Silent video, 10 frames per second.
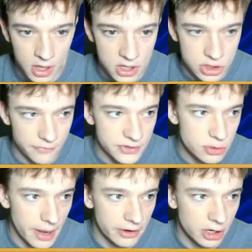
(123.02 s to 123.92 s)
So if we zoom
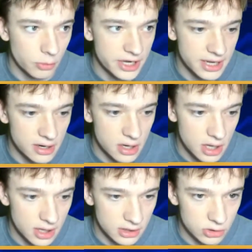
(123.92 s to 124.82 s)
out here, we can
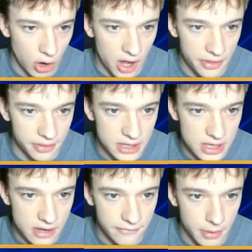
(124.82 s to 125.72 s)
draw
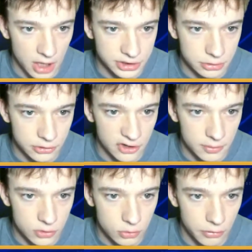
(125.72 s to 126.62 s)
the Fibonacci retracement
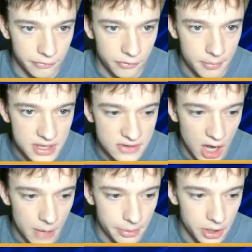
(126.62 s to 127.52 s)
tool from the
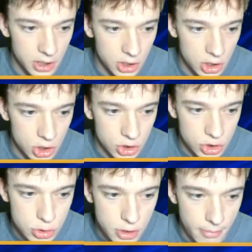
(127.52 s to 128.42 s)
top
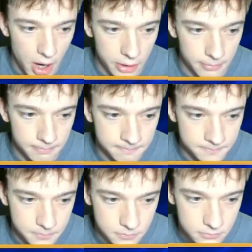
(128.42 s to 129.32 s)
to the bottom.
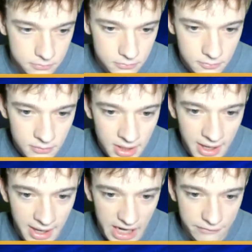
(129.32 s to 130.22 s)

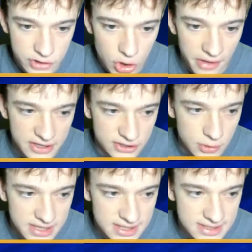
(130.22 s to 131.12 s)
And if we draw this, you
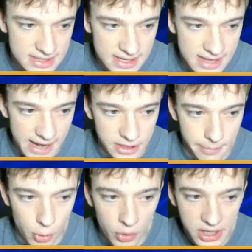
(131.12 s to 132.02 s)
guys can see that at the
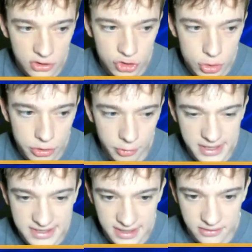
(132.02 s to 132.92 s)

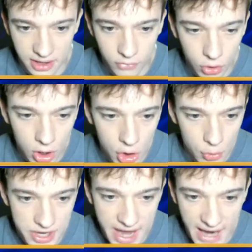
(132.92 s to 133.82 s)
0.236 level,
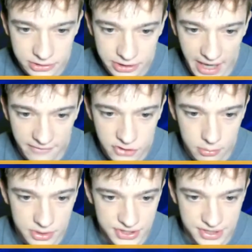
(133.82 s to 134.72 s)
we actually have some
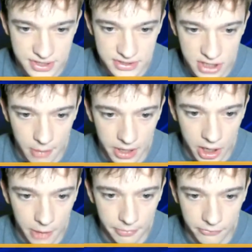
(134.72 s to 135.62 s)
resistance coming
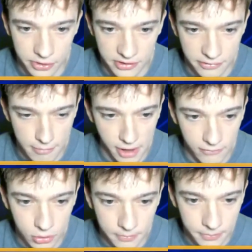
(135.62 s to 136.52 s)
up for this fib level.